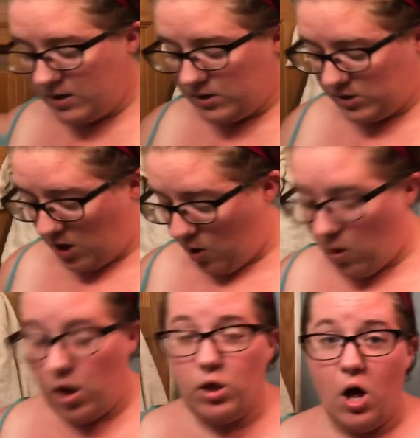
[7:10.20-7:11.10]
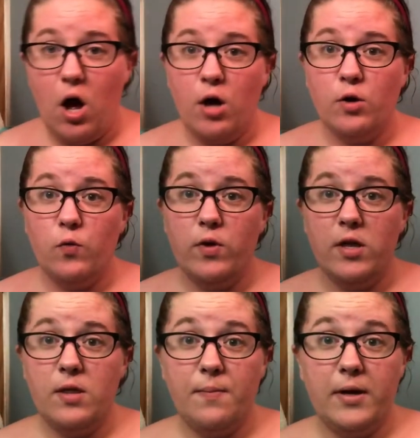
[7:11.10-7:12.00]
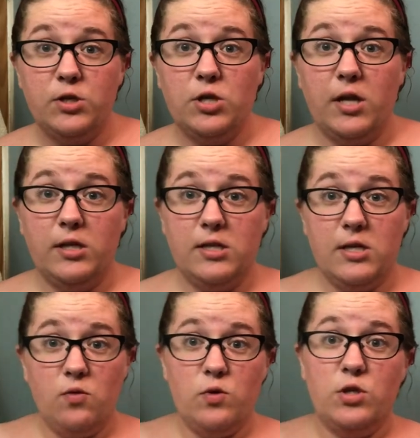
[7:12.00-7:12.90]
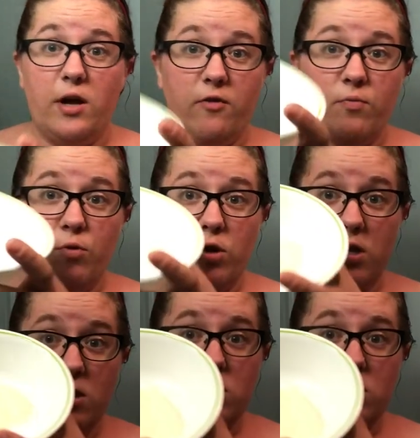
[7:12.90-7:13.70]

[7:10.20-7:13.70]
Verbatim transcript: So, along with my gelatin, which I've put in